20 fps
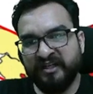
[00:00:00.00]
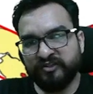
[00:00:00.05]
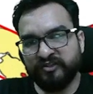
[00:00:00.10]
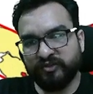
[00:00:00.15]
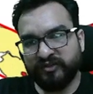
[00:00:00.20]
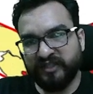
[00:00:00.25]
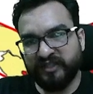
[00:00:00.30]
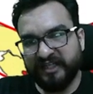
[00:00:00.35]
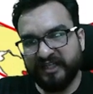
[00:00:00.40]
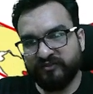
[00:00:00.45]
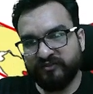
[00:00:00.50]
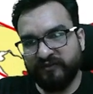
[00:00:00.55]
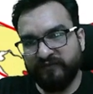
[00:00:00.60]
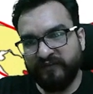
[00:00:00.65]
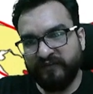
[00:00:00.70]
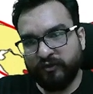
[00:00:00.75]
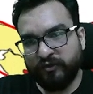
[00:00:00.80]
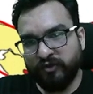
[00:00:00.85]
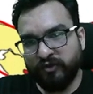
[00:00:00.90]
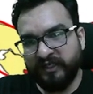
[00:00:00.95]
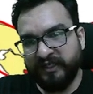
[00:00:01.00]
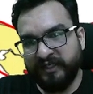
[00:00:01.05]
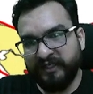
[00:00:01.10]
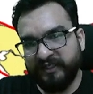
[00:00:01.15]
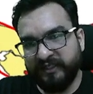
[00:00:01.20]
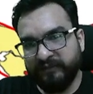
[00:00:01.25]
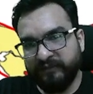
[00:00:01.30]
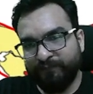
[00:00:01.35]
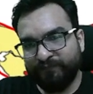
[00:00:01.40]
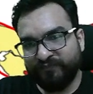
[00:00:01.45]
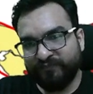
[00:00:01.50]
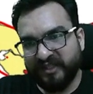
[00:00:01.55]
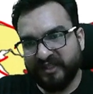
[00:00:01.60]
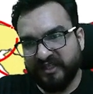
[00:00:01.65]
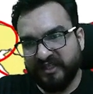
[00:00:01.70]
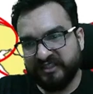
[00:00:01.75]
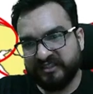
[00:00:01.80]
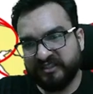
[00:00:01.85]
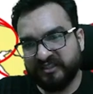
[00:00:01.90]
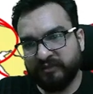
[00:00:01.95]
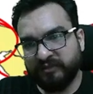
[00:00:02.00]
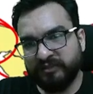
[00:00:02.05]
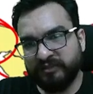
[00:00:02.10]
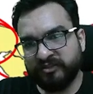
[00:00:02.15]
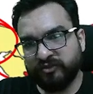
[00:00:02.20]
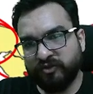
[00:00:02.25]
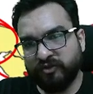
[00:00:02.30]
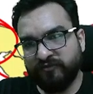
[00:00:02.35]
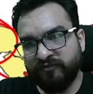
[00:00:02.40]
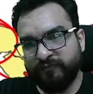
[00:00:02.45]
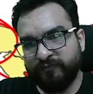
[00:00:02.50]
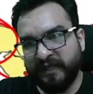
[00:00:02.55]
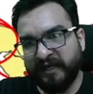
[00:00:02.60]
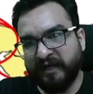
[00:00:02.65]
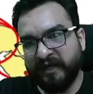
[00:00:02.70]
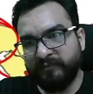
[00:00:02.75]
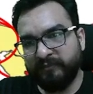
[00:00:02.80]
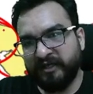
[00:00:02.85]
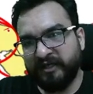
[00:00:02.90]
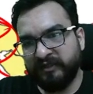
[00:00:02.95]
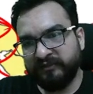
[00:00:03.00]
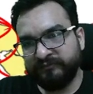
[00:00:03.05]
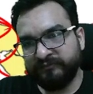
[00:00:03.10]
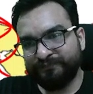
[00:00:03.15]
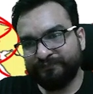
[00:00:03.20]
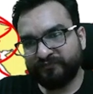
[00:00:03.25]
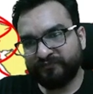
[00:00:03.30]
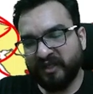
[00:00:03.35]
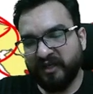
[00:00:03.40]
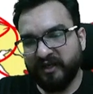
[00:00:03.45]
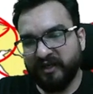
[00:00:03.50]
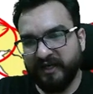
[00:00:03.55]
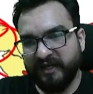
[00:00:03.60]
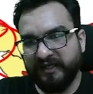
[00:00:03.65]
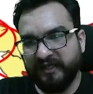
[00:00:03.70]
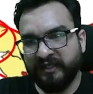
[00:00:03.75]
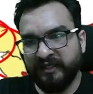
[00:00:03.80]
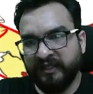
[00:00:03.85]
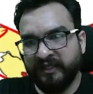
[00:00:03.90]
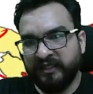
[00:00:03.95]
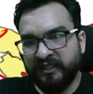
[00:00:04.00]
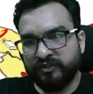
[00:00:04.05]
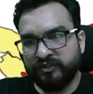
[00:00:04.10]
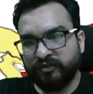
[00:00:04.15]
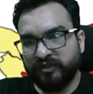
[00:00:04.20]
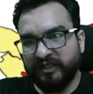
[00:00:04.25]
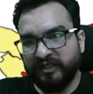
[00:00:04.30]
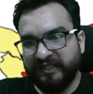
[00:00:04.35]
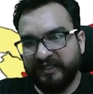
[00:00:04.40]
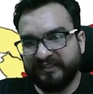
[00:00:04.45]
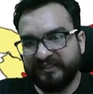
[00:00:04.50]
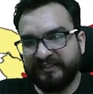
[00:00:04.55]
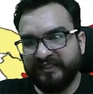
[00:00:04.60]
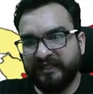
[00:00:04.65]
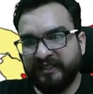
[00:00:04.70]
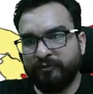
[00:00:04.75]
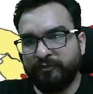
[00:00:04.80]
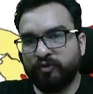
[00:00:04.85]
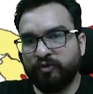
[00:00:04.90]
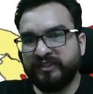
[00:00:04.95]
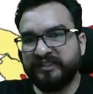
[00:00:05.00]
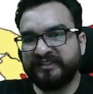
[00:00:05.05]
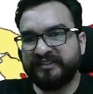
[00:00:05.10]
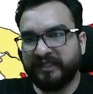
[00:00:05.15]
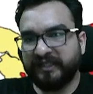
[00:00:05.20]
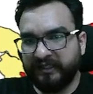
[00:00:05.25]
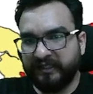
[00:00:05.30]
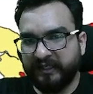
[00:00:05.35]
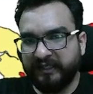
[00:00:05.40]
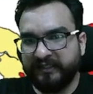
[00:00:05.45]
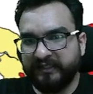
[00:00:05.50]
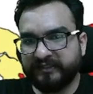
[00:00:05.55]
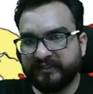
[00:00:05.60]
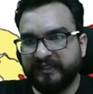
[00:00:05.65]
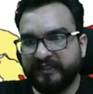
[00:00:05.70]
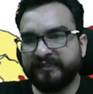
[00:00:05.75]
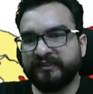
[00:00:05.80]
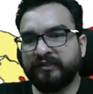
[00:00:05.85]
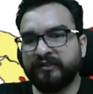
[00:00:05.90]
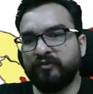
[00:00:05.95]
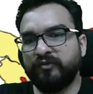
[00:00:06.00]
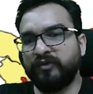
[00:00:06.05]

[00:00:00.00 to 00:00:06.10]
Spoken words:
So that's why we call it Isthmus of Panama, right? So let us see about these countries, guys.